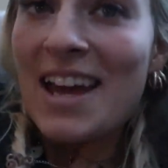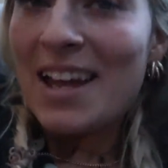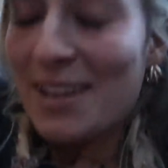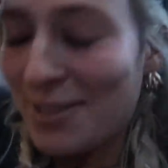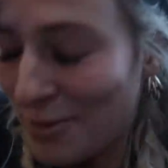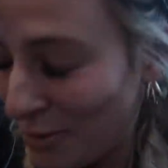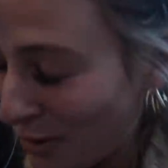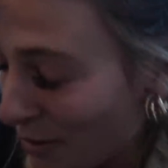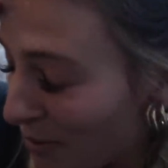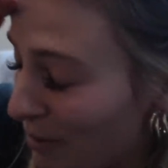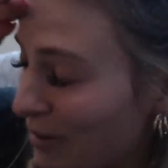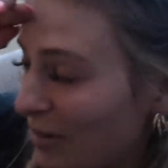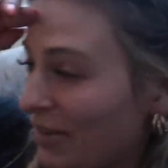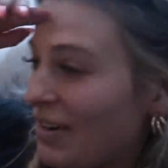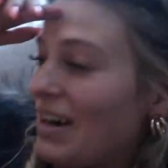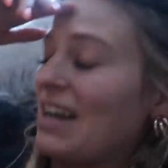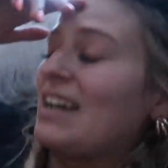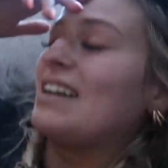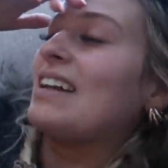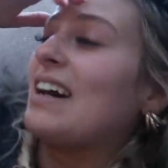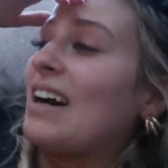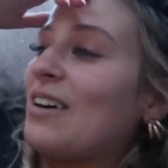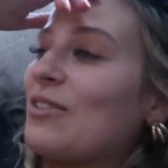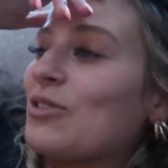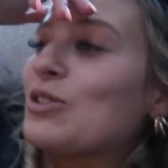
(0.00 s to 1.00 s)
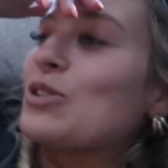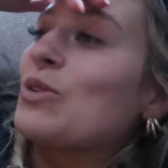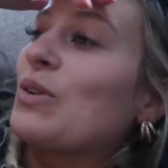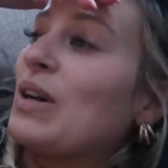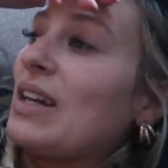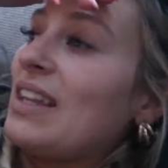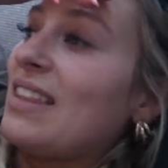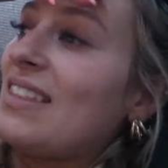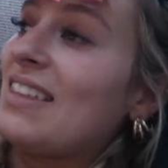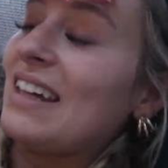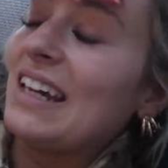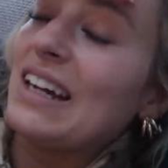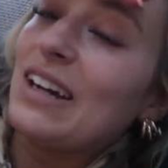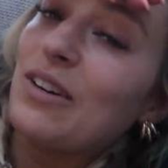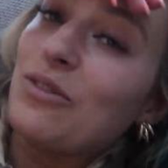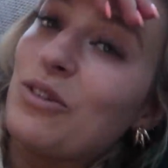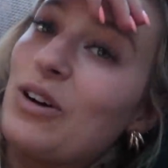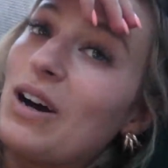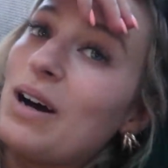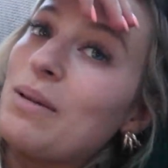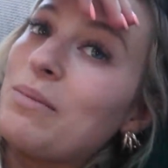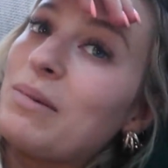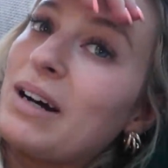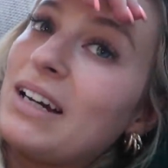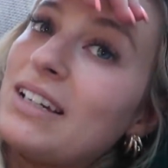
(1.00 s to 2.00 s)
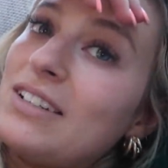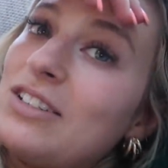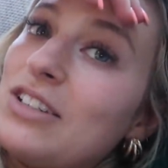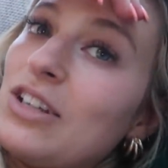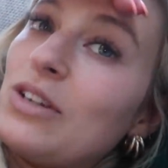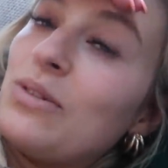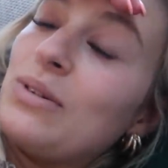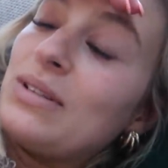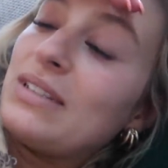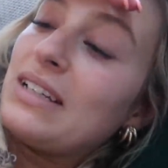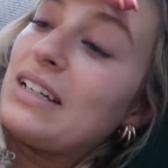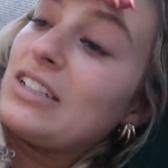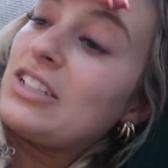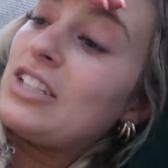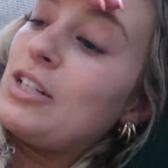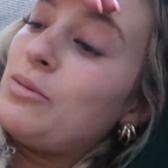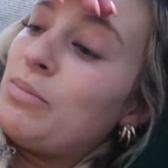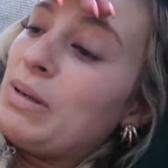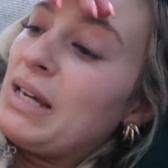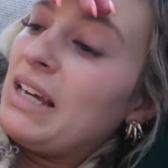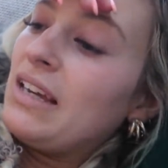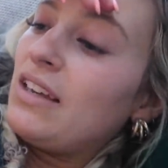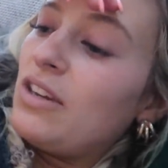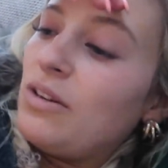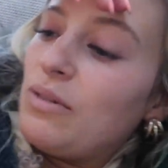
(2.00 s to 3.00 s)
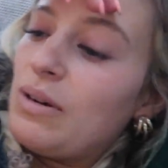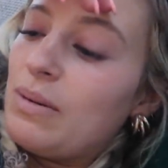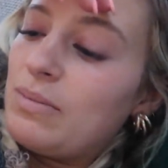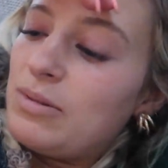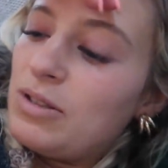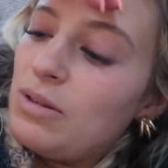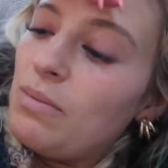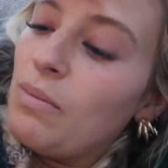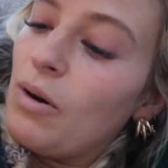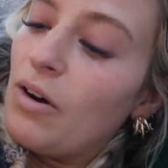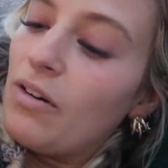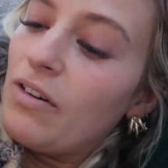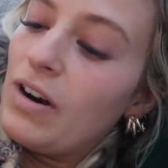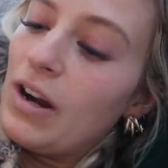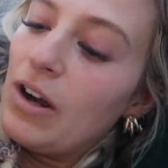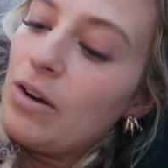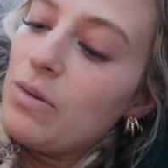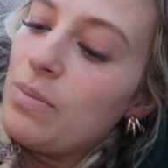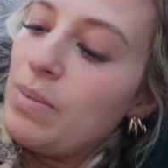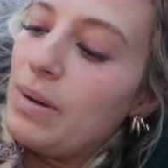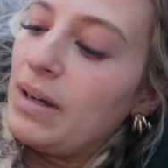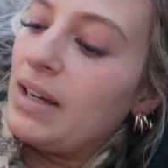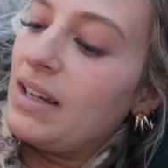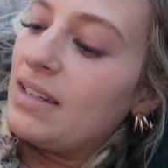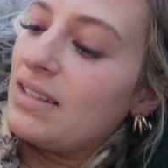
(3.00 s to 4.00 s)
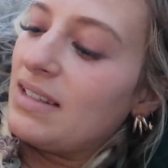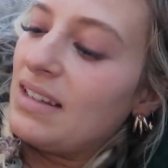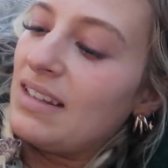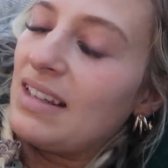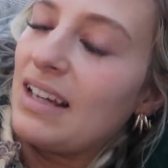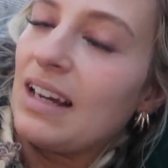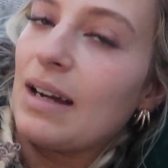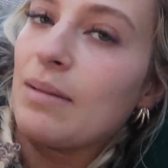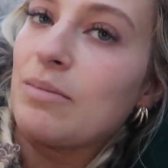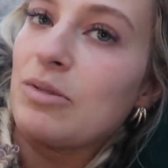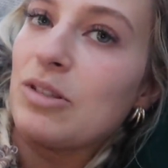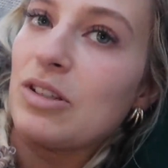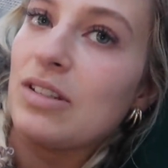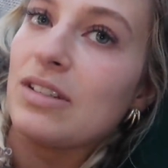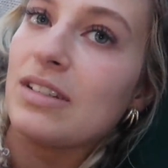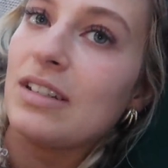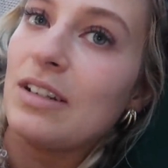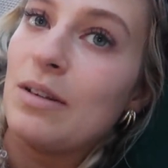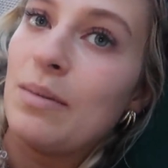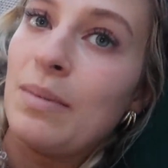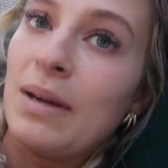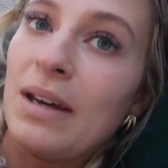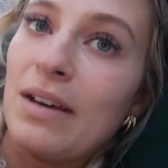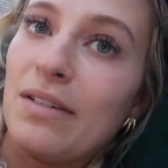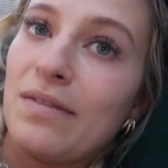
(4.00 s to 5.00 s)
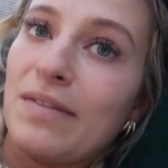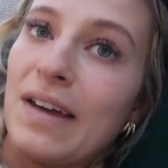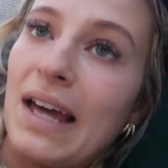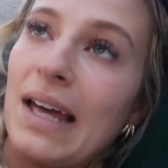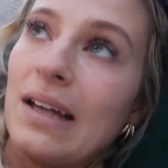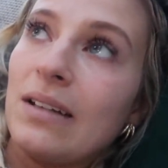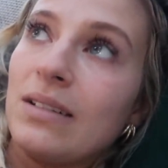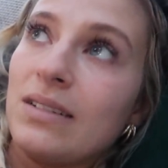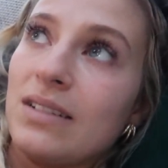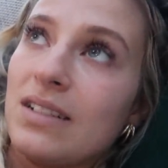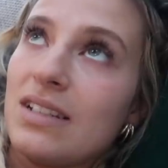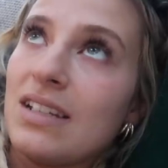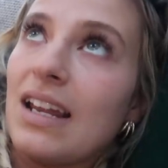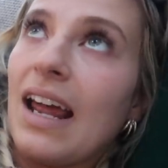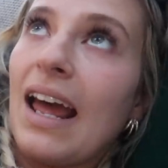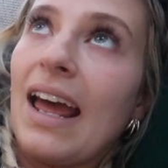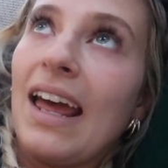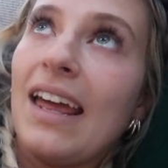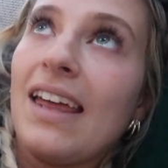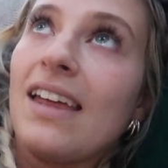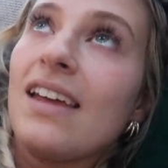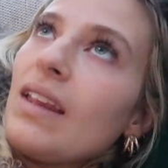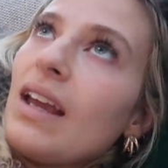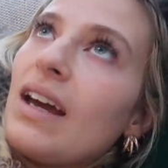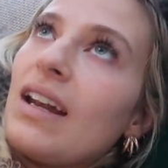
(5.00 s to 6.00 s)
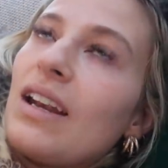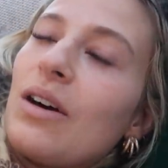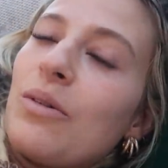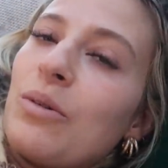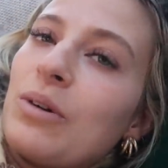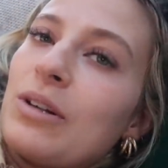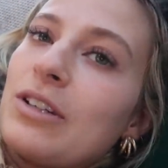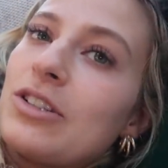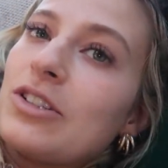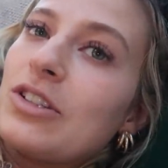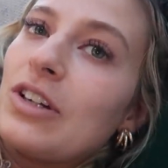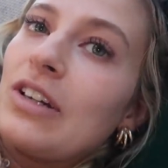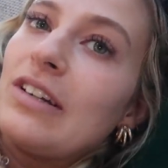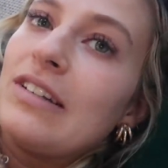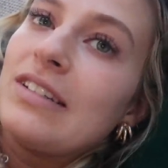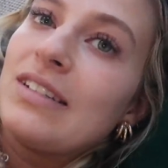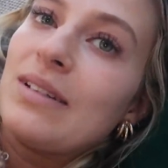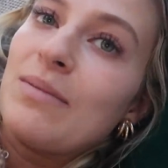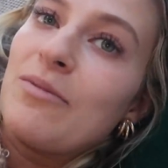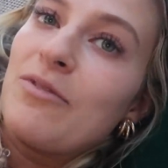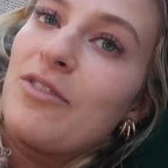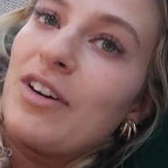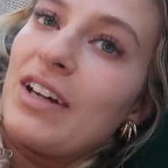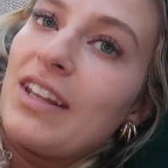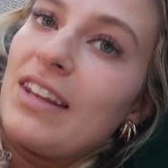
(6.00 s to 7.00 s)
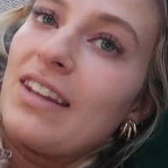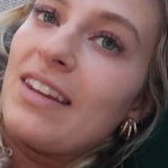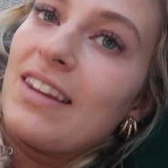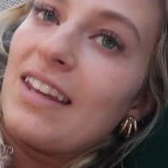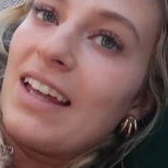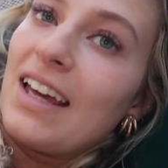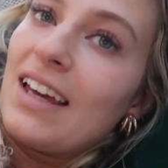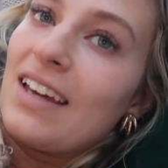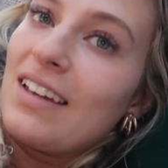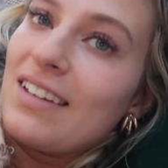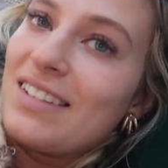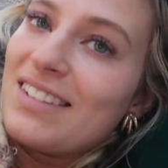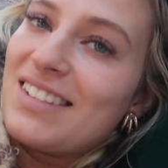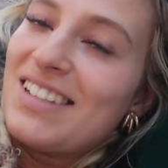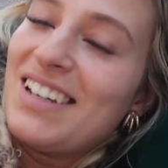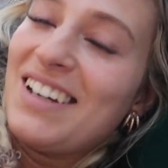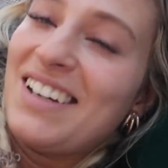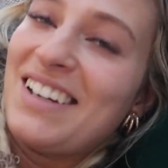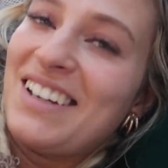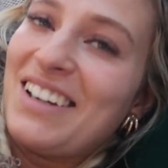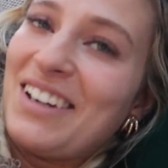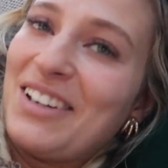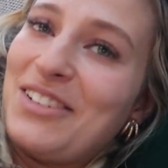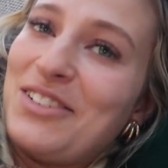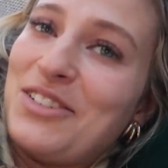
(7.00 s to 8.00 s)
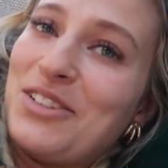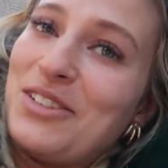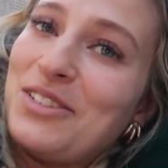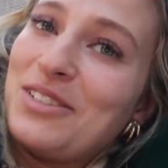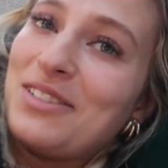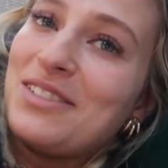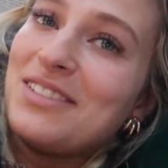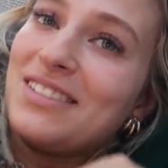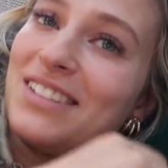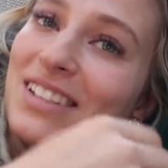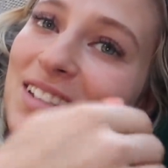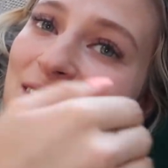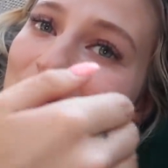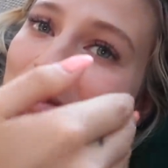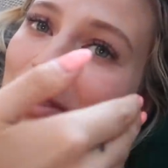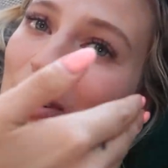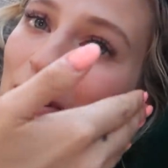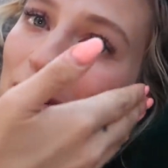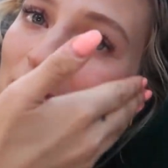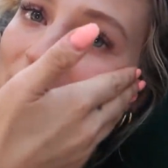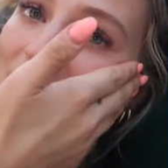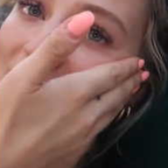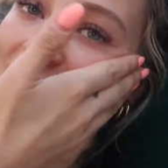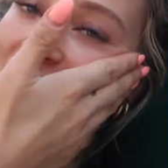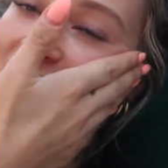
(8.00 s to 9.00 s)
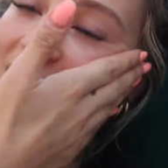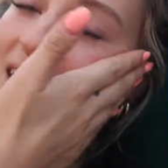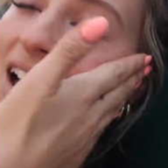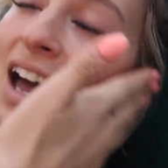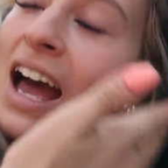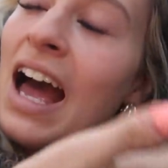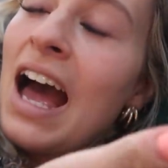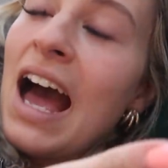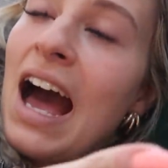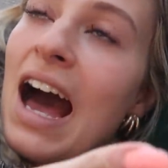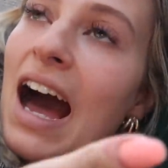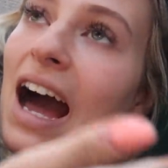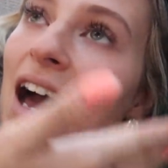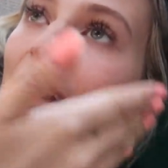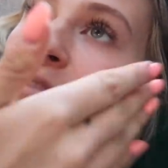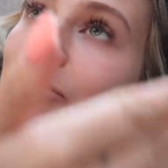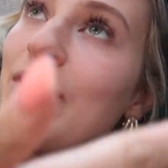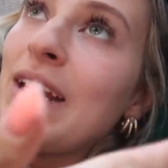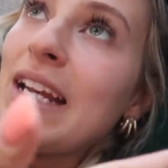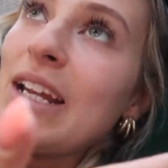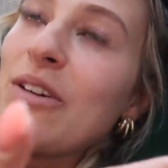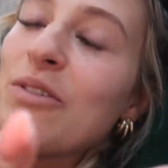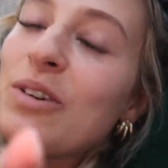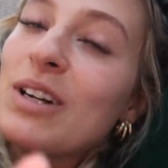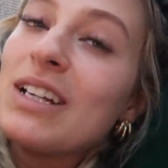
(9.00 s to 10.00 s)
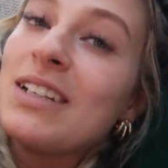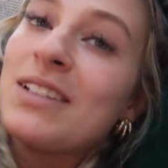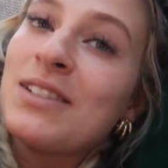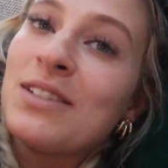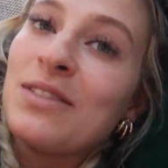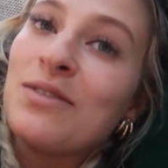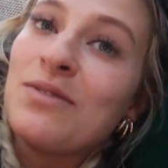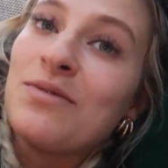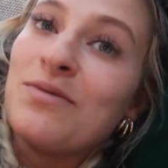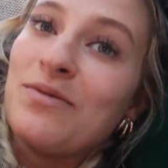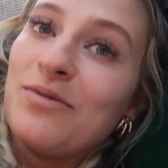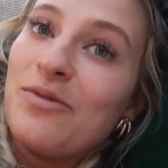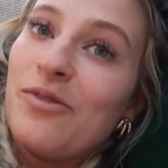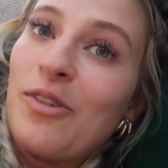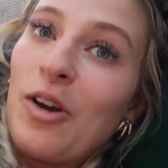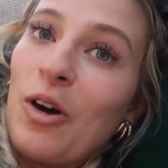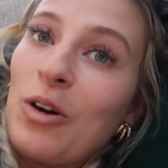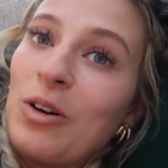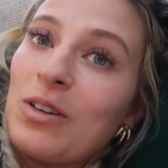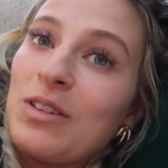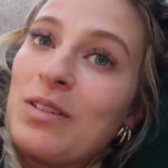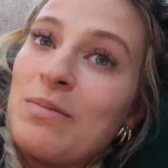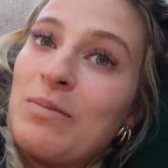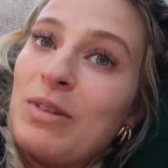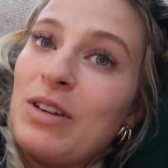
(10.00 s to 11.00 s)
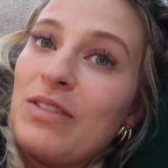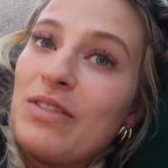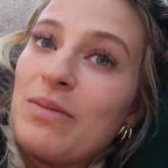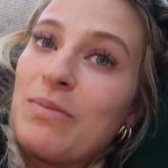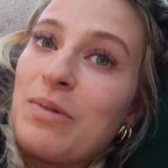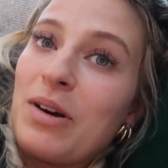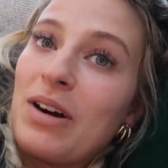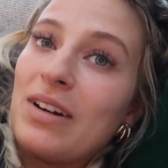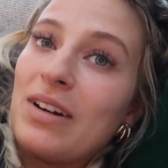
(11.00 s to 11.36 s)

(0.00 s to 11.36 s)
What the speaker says: dead woman right now. So I think what I might do is actually pick you up tomorrow because I think I'm just gonna be a fail today and I wanna show you some fun things. I really wanted to vlog the moving